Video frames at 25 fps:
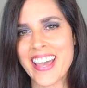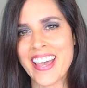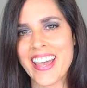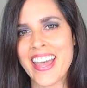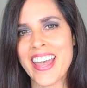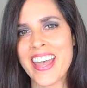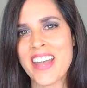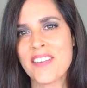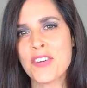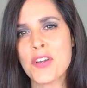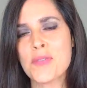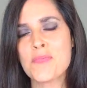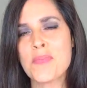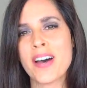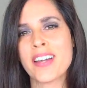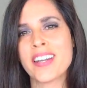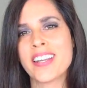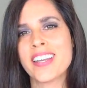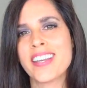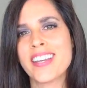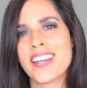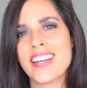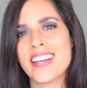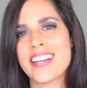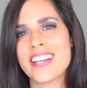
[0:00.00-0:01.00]
Hey
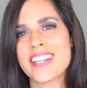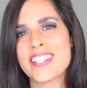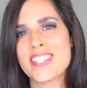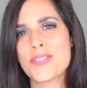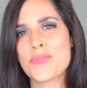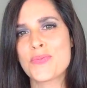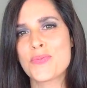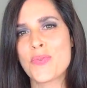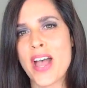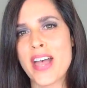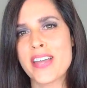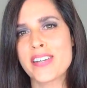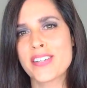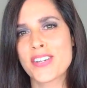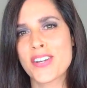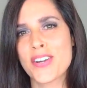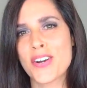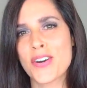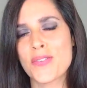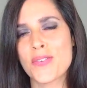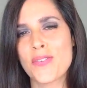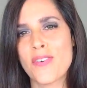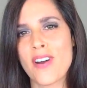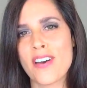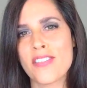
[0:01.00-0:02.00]
everybody, it's Ren
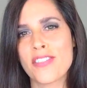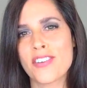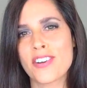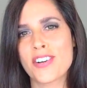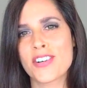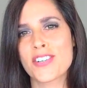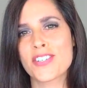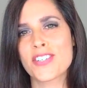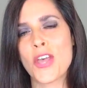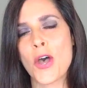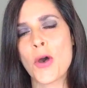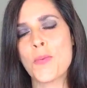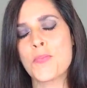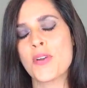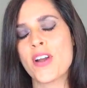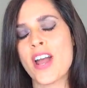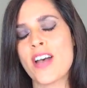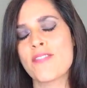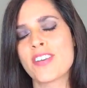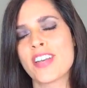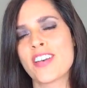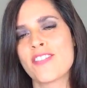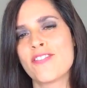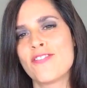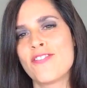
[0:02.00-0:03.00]
Carothers. Hope you're
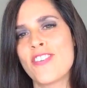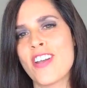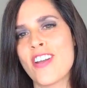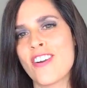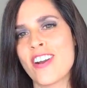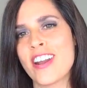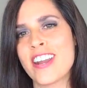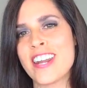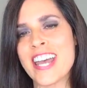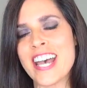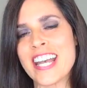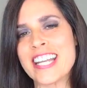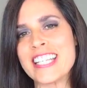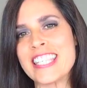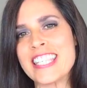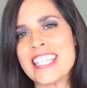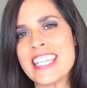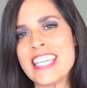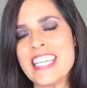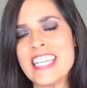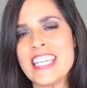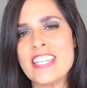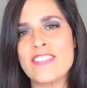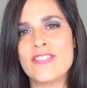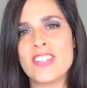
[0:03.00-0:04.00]
having a very nice
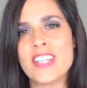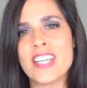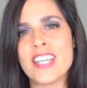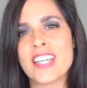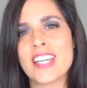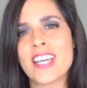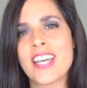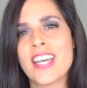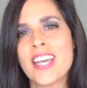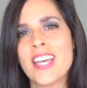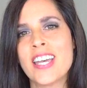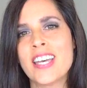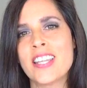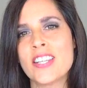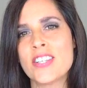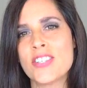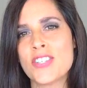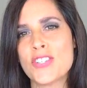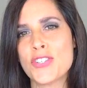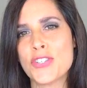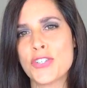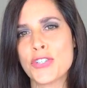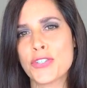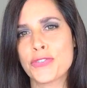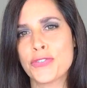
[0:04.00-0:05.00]
evening. This
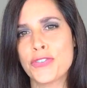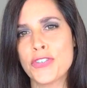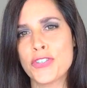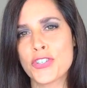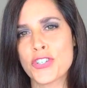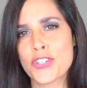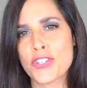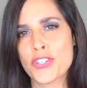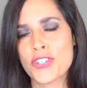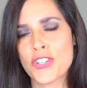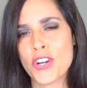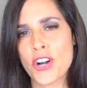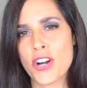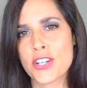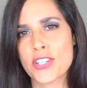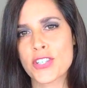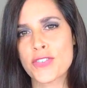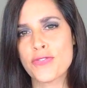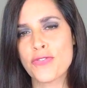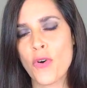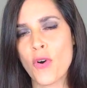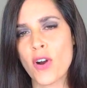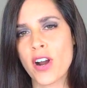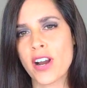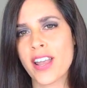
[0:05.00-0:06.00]
is your Future Stars
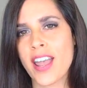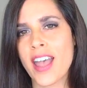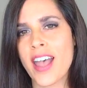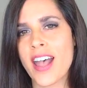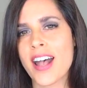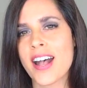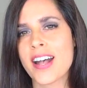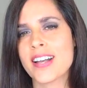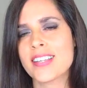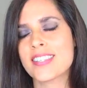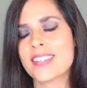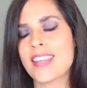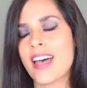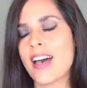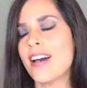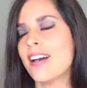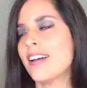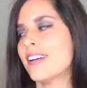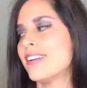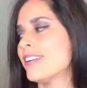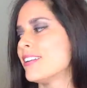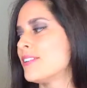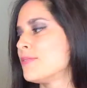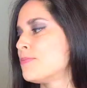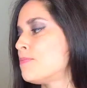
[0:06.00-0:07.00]
forecast,
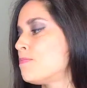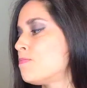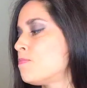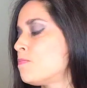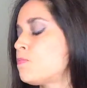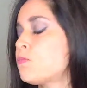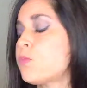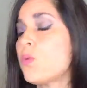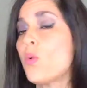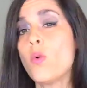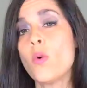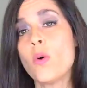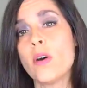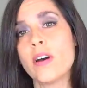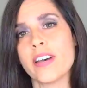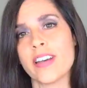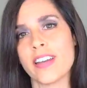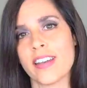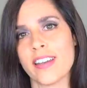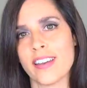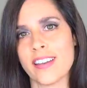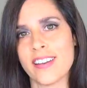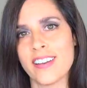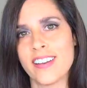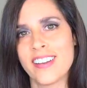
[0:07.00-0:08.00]
and
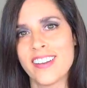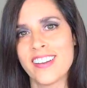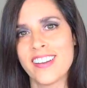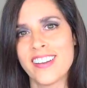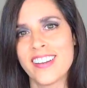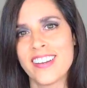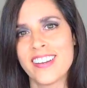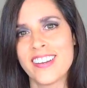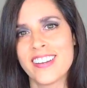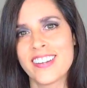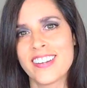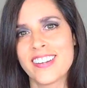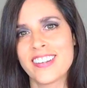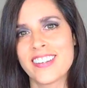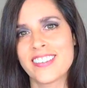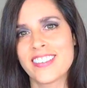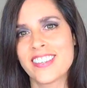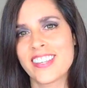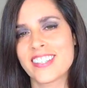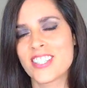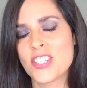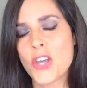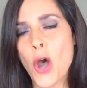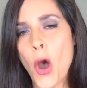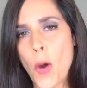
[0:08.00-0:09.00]
boy,
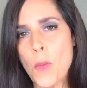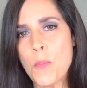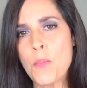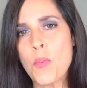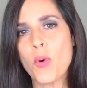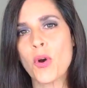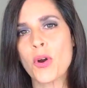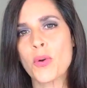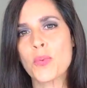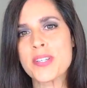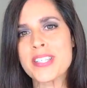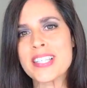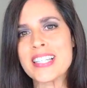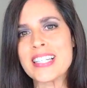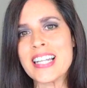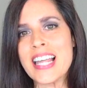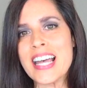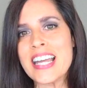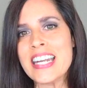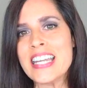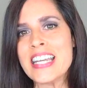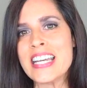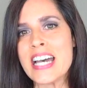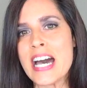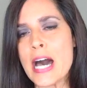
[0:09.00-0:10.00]
the tote board was
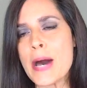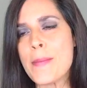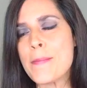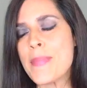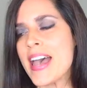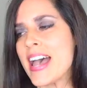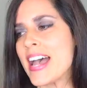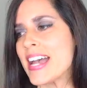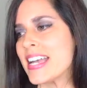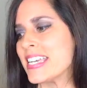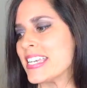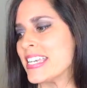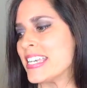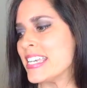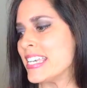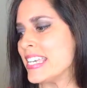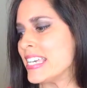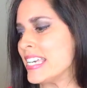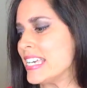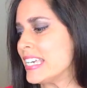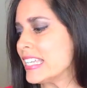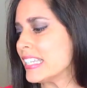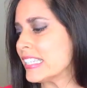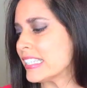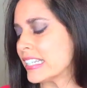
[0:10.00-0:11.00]
lighting up at
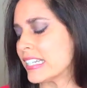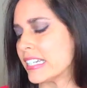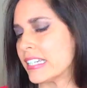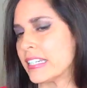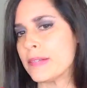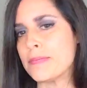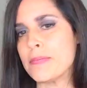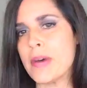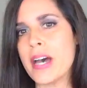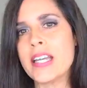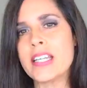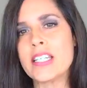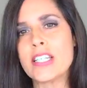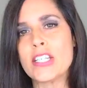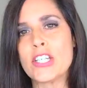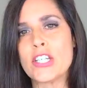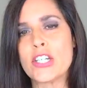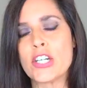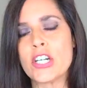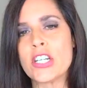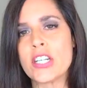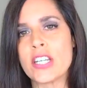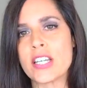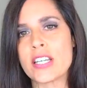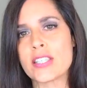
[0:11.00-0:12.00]
Keeneland. My
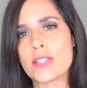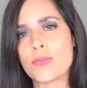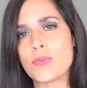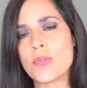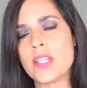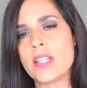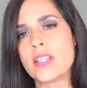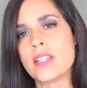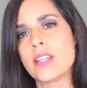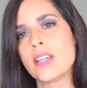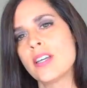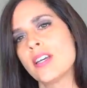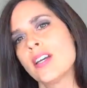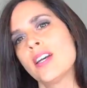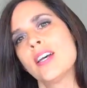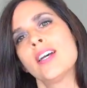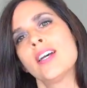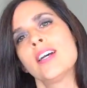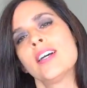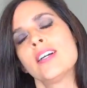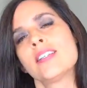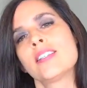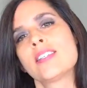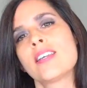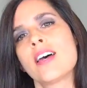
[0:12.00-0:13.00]
goodness, we
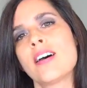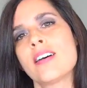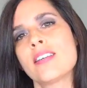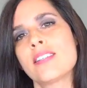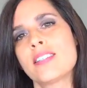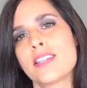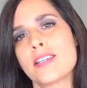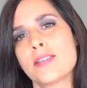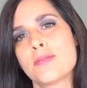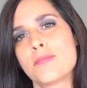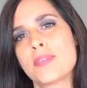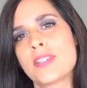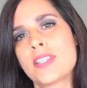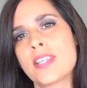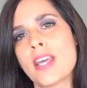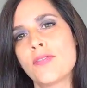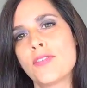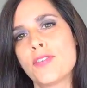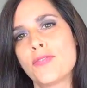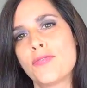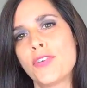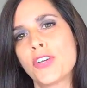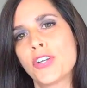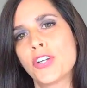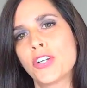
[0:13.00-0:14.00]
saw some
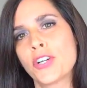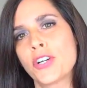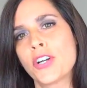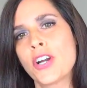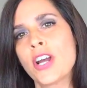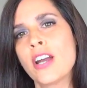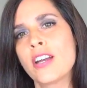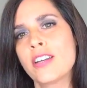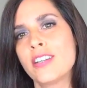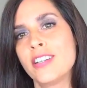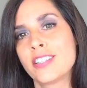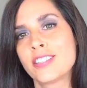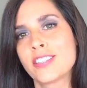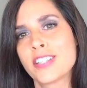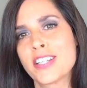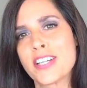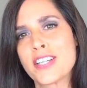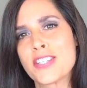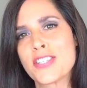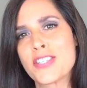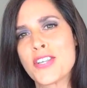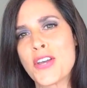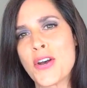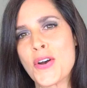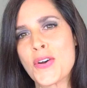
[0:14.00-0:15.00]
seven-figure
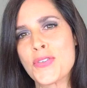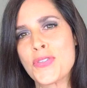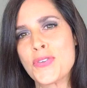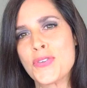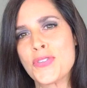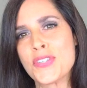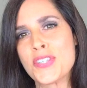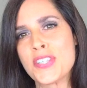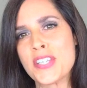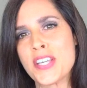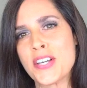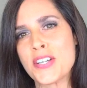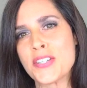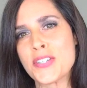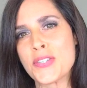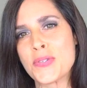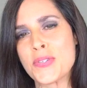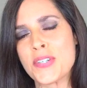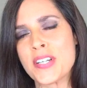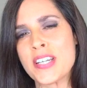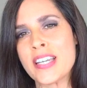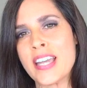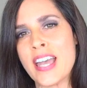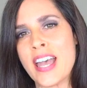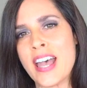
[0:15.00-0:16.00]
yearlings go through the sales
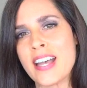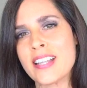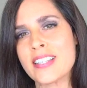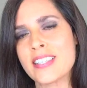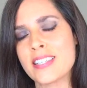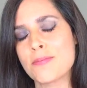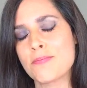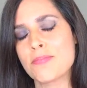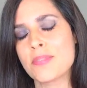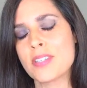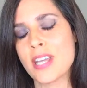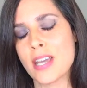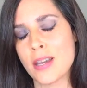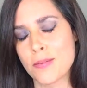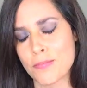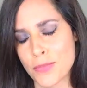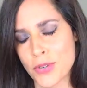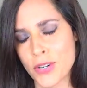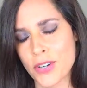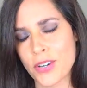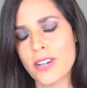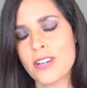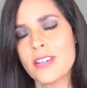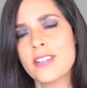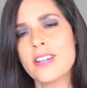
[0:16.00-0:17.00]
ring at
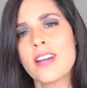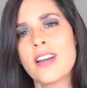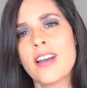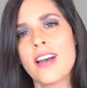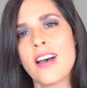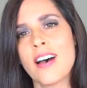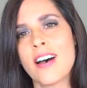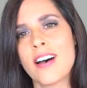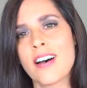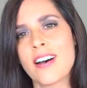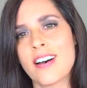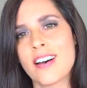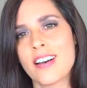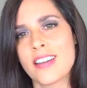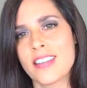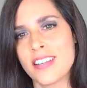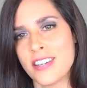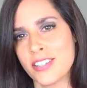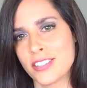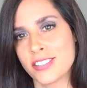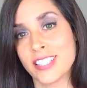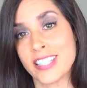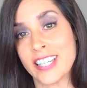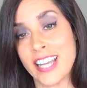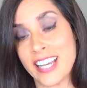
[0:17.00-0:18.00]
September,
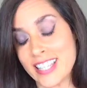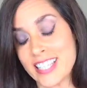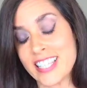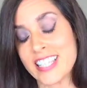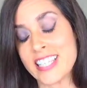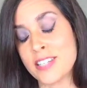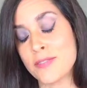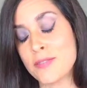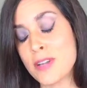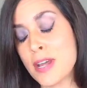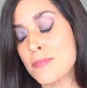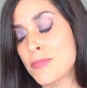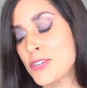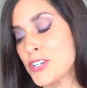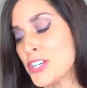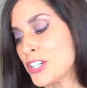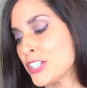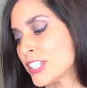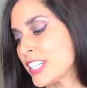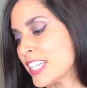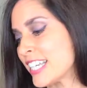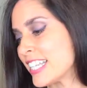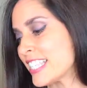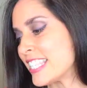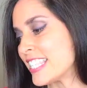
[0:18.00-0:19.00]
at the September
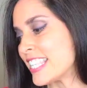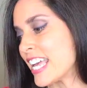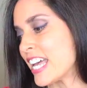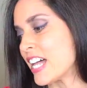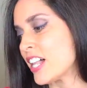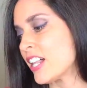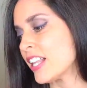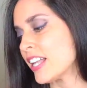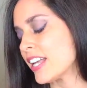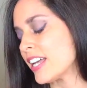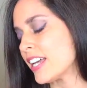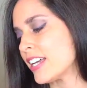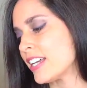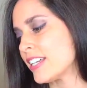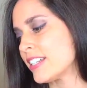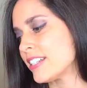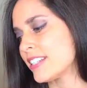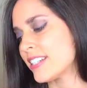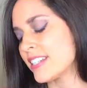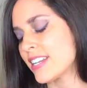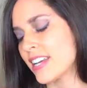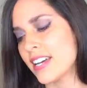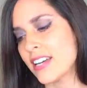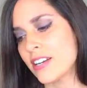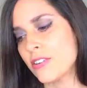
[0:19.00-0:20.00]
yearling sale,
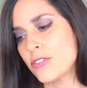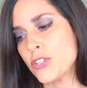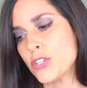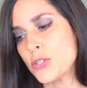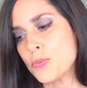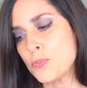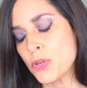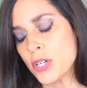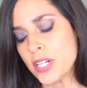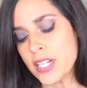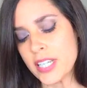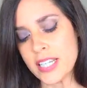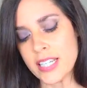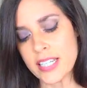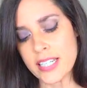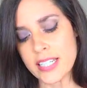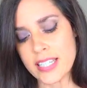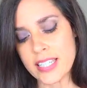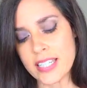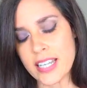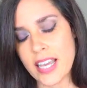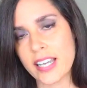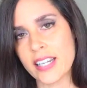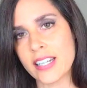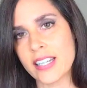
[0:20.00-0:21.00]
and it was pretty
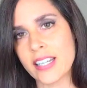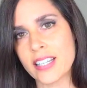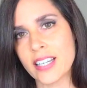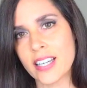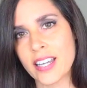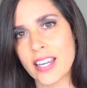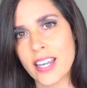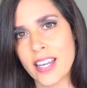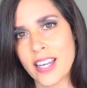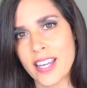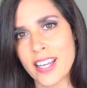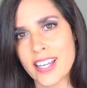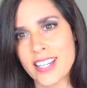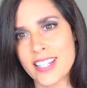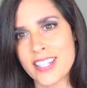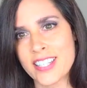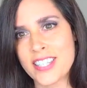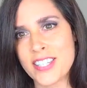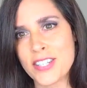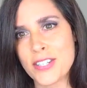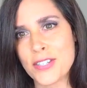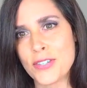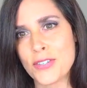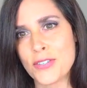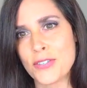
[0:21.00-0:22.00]
exciting
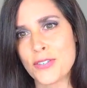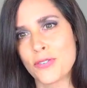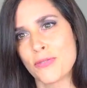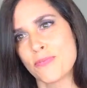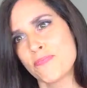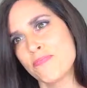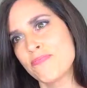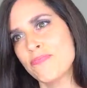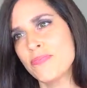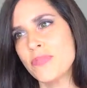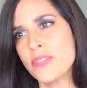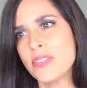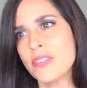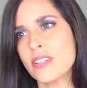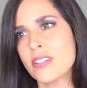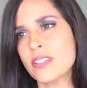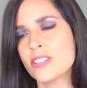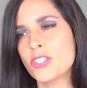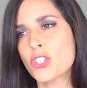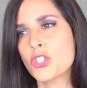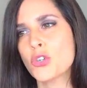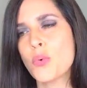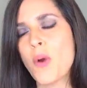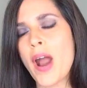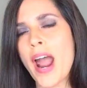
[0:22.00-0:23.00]
to
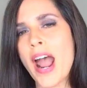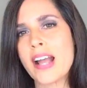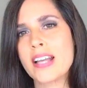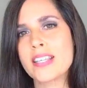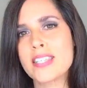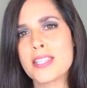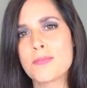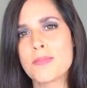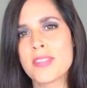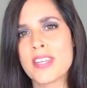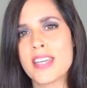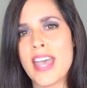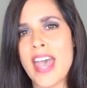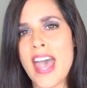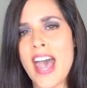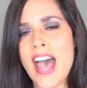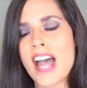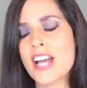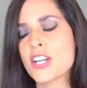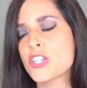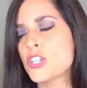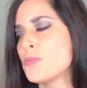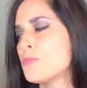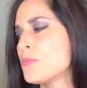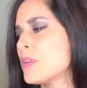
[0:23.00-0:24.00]
track some of the
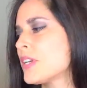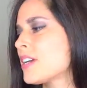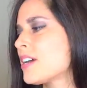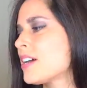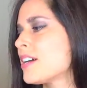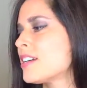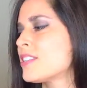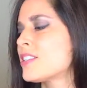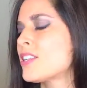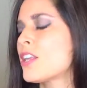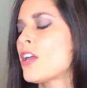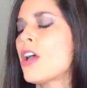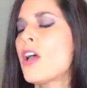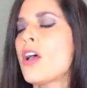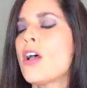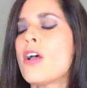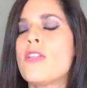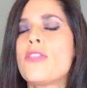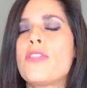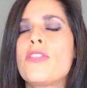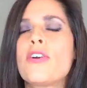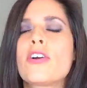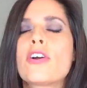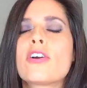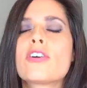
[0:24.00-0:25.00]
action because
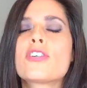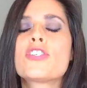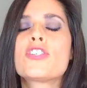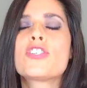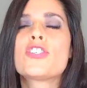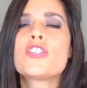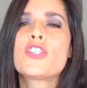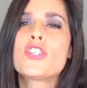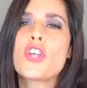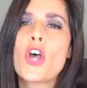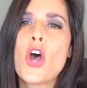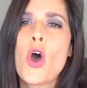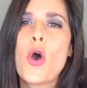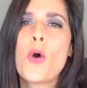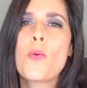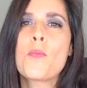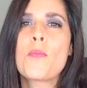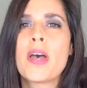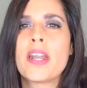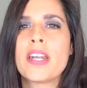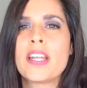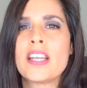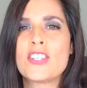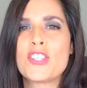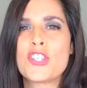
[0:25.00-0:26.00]
there are so
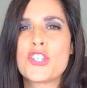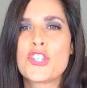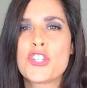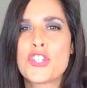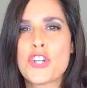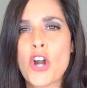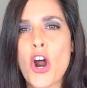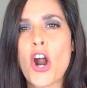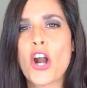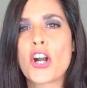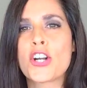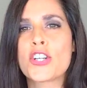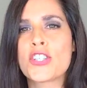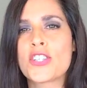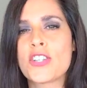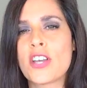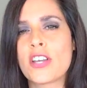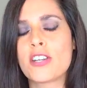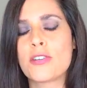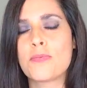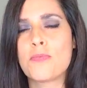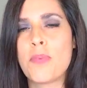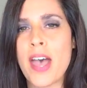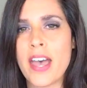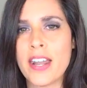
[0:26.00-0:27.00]
many
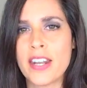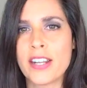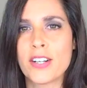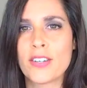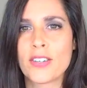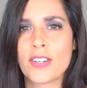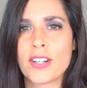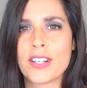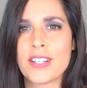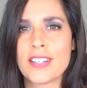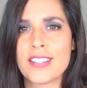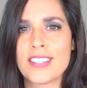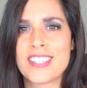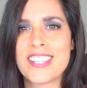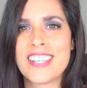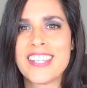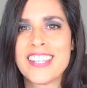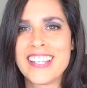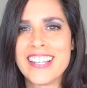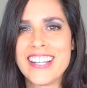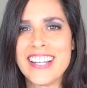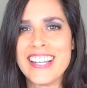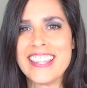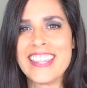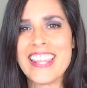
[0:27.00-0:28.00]
star-studded
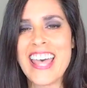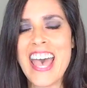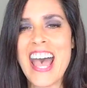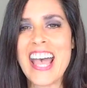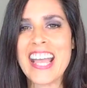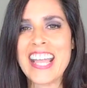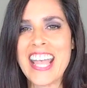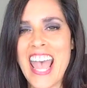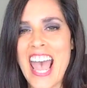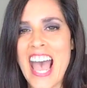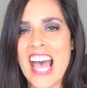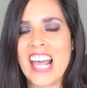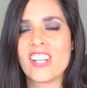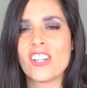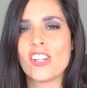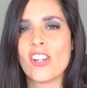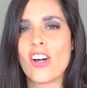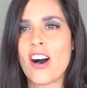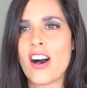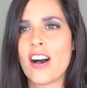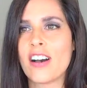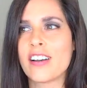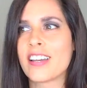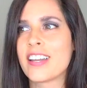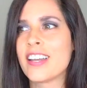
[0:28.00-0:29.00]
pedigrees in that
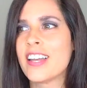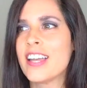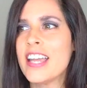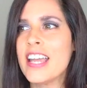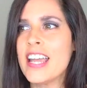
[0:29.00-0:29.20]
catalog.